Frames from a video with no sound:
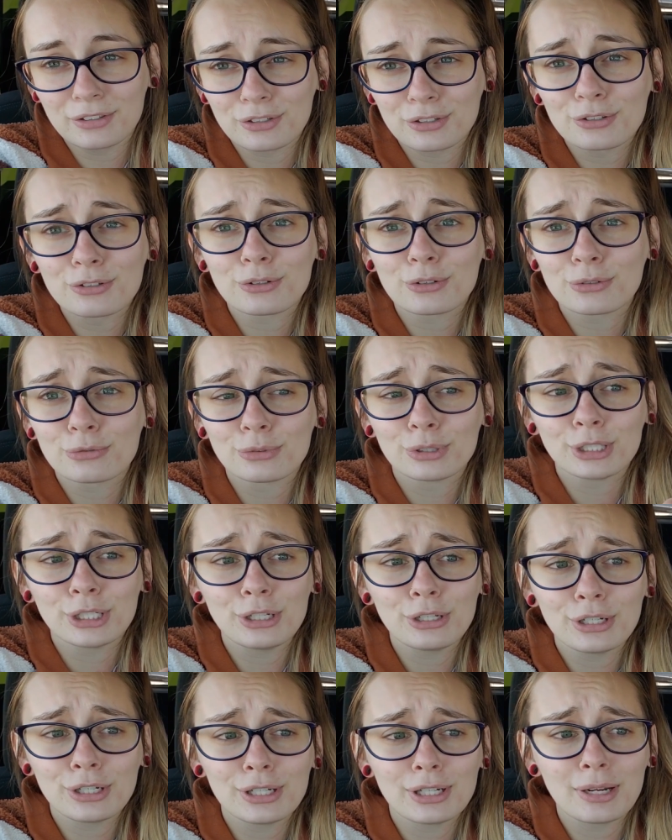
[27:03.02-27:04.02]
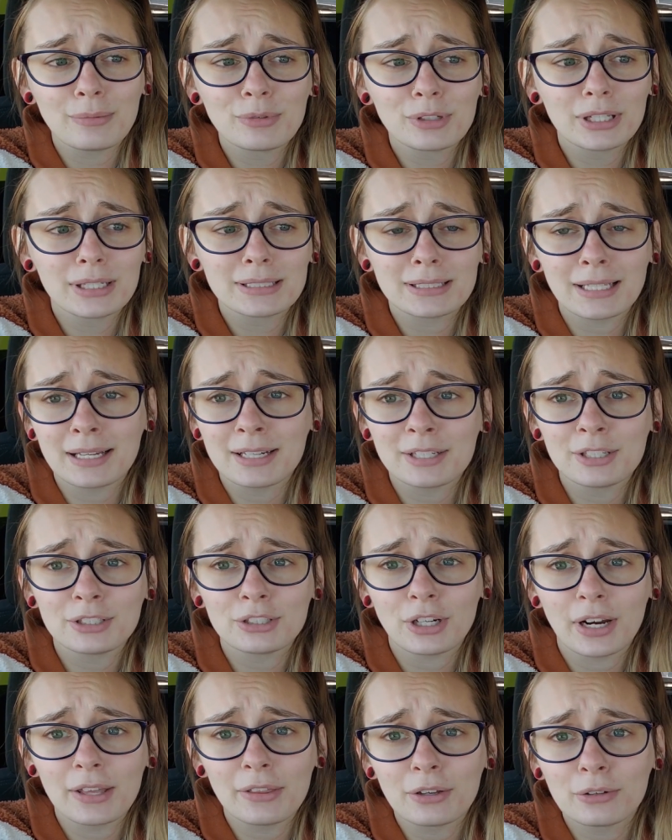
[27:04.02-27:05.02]
just looks really good and I'm really excited to
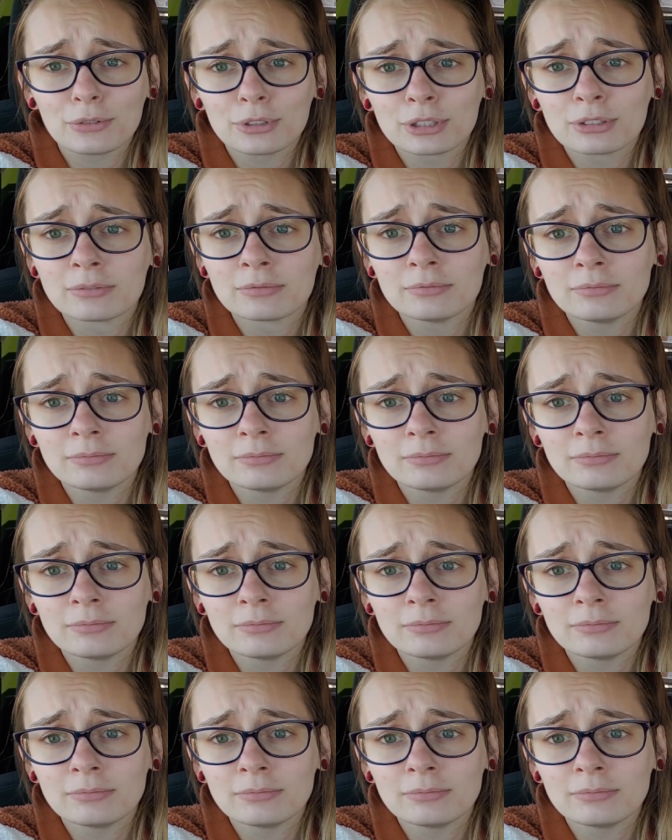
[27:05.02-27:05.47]
try those.